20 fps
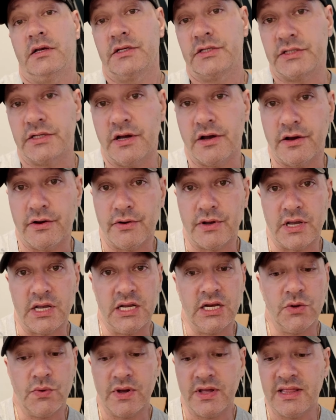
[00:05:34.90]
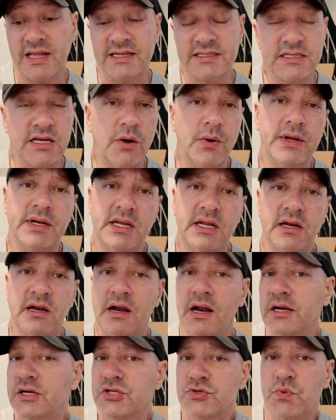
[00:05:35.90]
So anyway, that's how I did
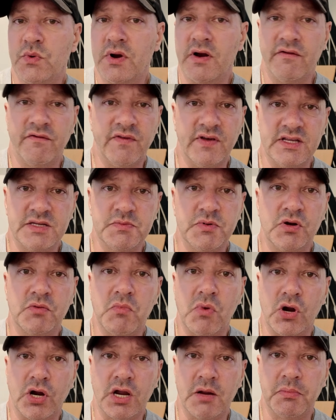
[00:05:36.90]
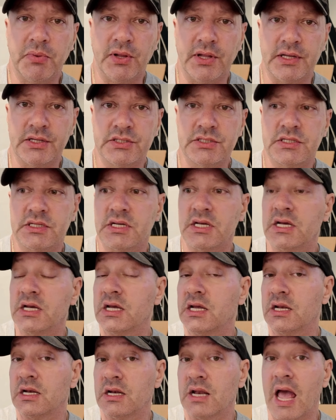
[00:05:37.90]
it. I just went on Facebook Marketplace
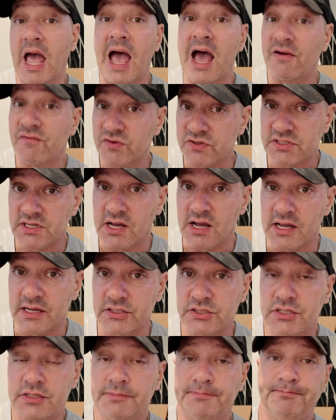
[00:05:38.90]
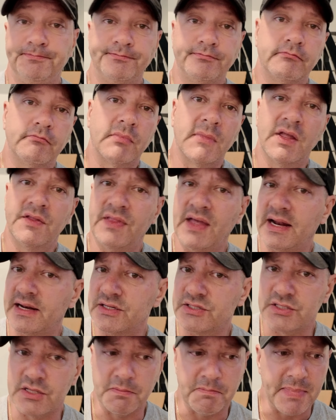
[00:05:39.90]
and advertised. That
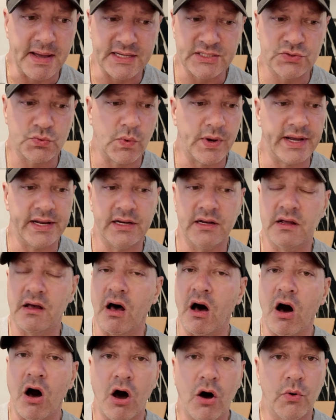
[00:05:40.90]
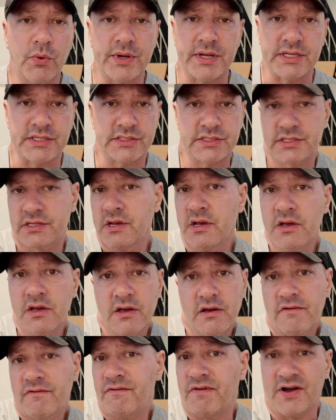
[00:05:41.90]
is the best way to always
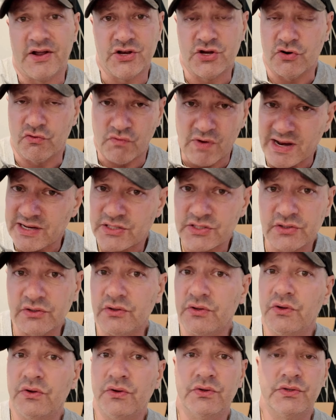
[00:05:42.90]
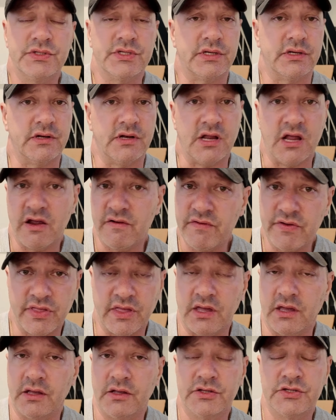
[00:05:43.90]
find your rentals and
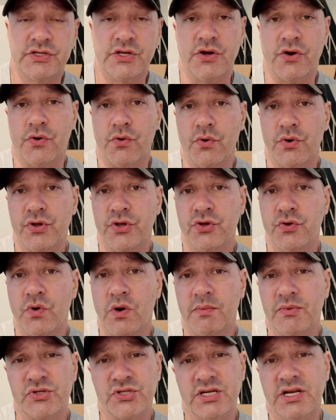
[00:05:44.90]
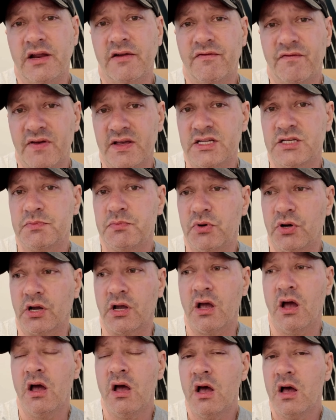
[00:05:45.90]
everything. So you almost need a
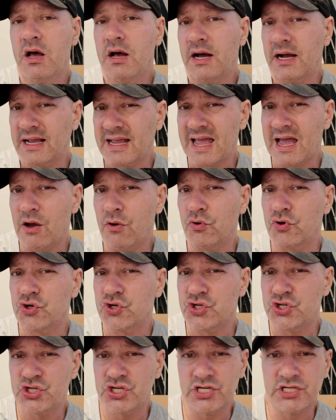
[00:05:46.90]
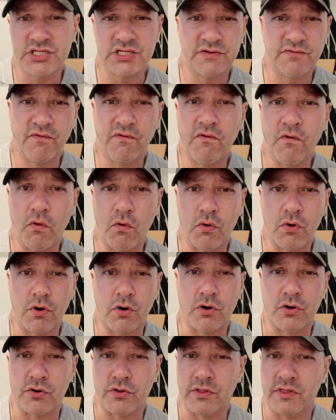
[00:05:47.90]
Facebook account just
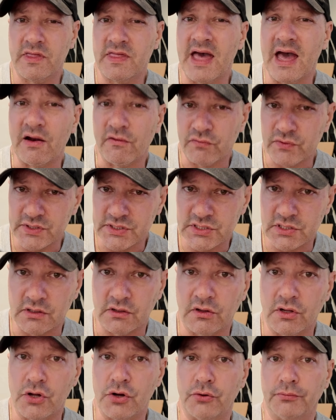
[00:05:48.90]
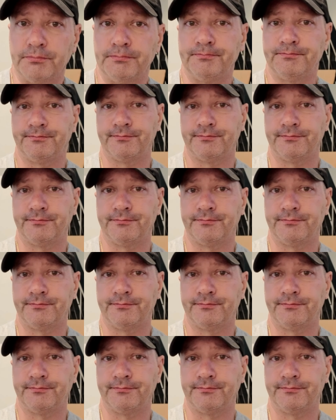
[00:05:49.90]
for that reason alone.